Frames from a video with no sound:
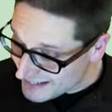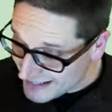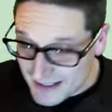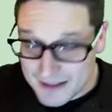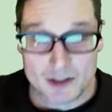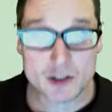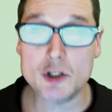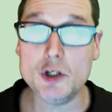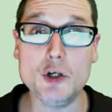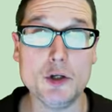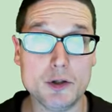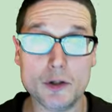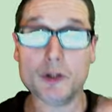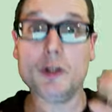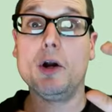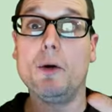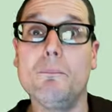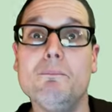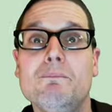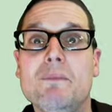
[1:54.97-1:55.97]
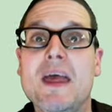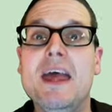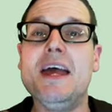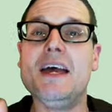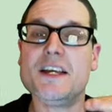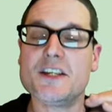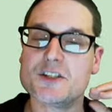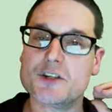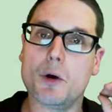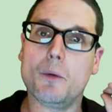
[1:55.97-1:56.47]
You know,
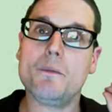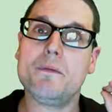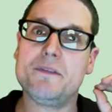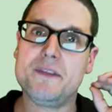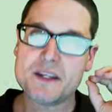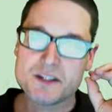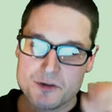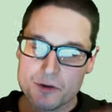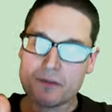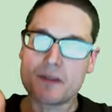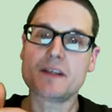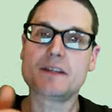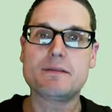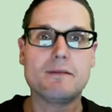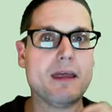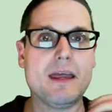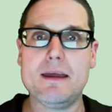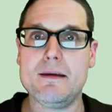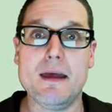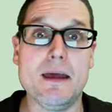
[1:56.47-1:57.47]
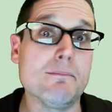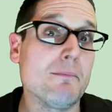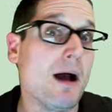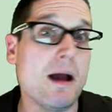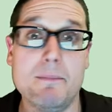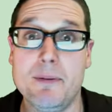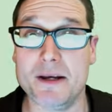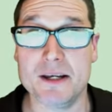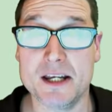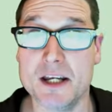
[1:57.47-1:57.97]
so these are the, in my
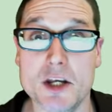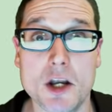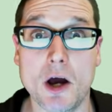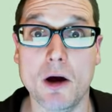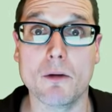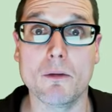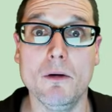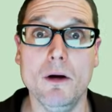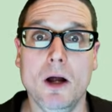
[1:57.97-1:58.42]
opinion, no.